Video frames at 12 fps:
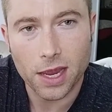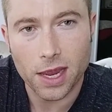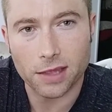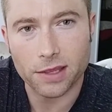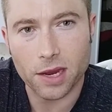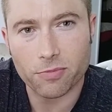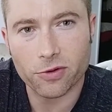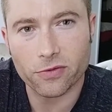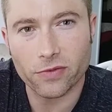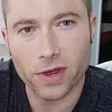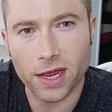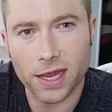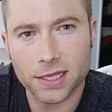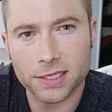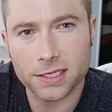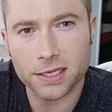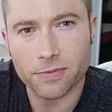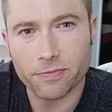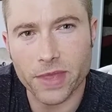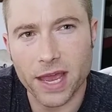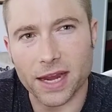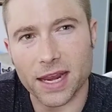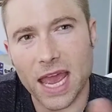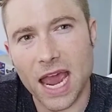and that provides
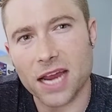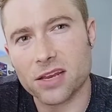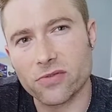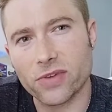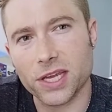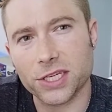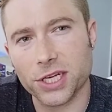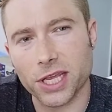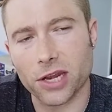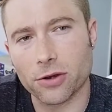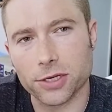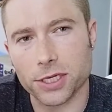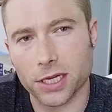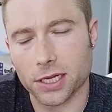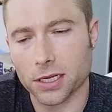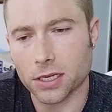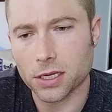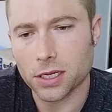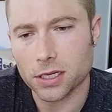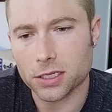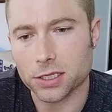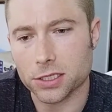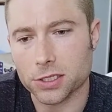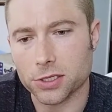that activation energy
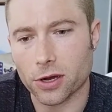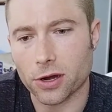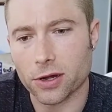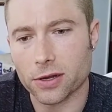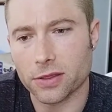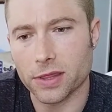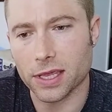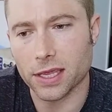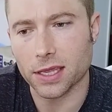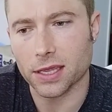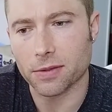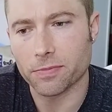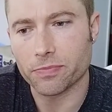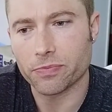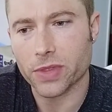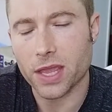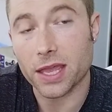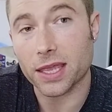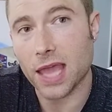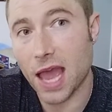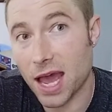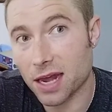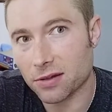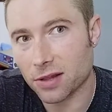to start the
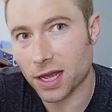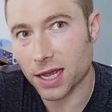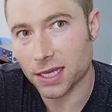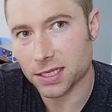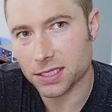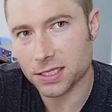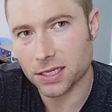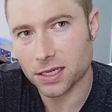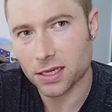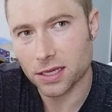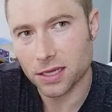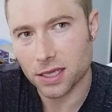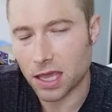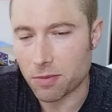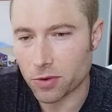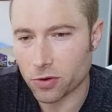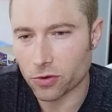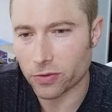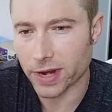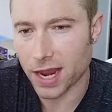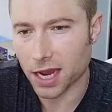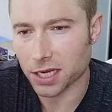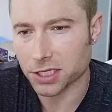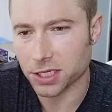catalyzed chemical
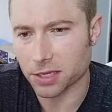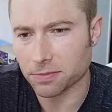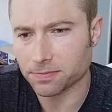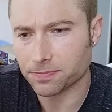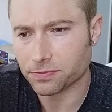reaction